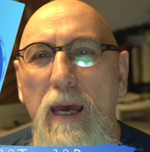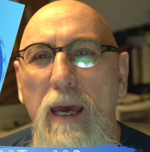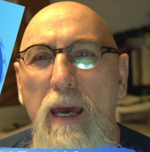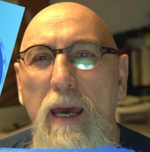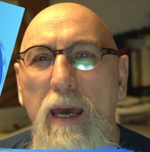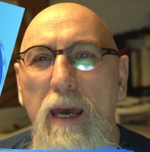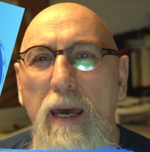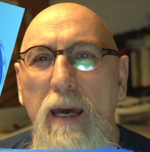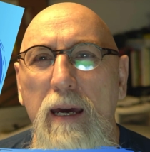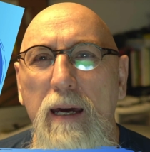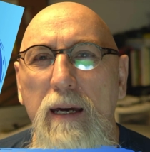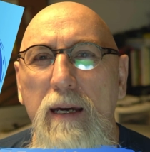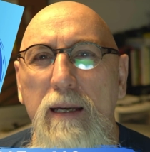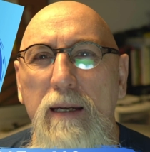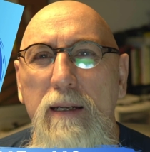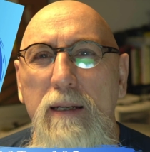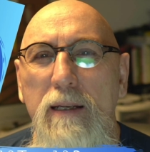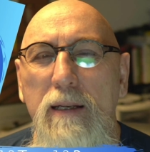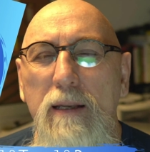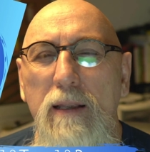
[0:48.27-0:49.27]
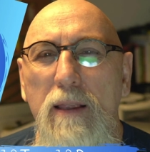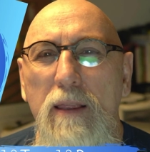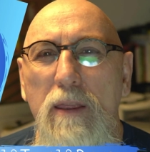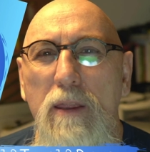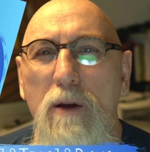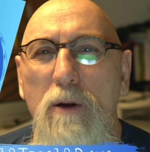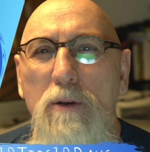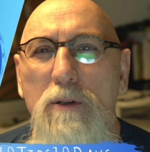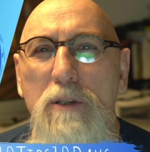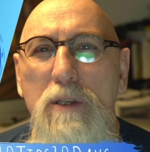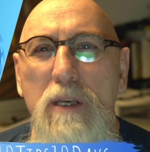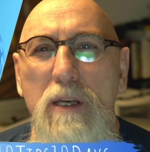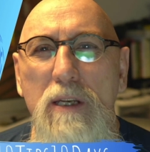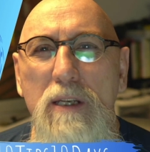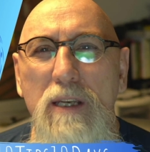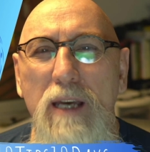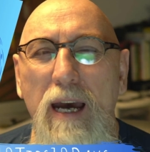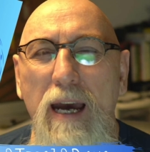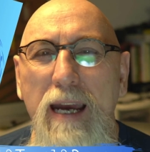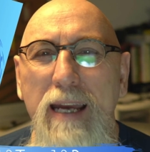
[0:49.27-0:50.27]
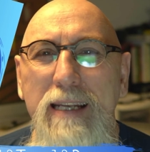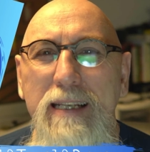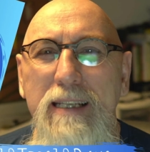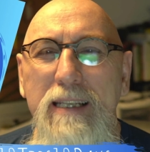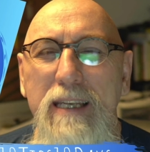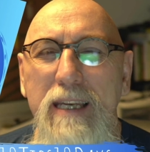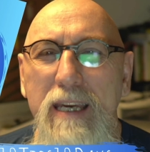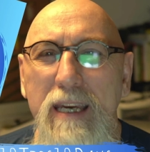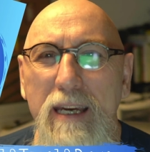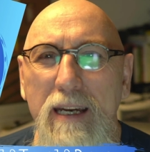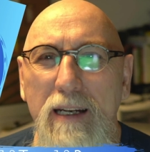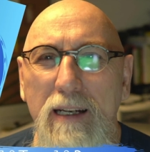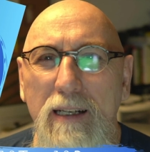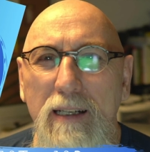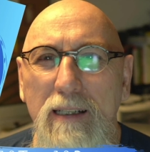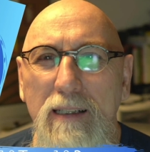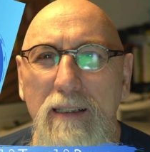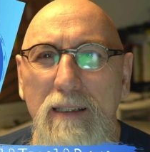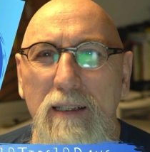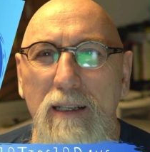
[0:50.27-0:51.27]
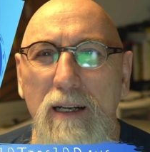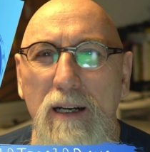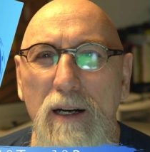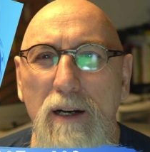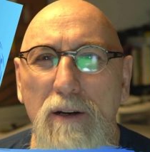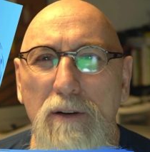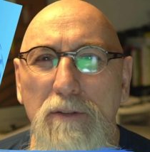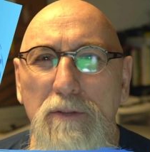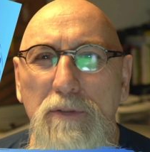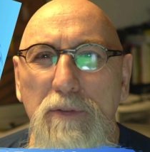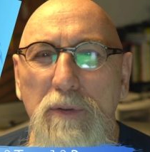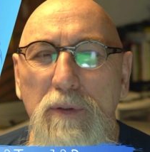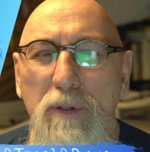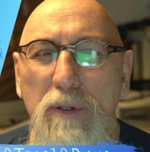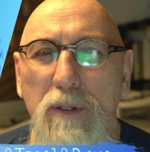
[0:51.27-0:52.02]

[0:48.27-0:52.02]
And there's this idea of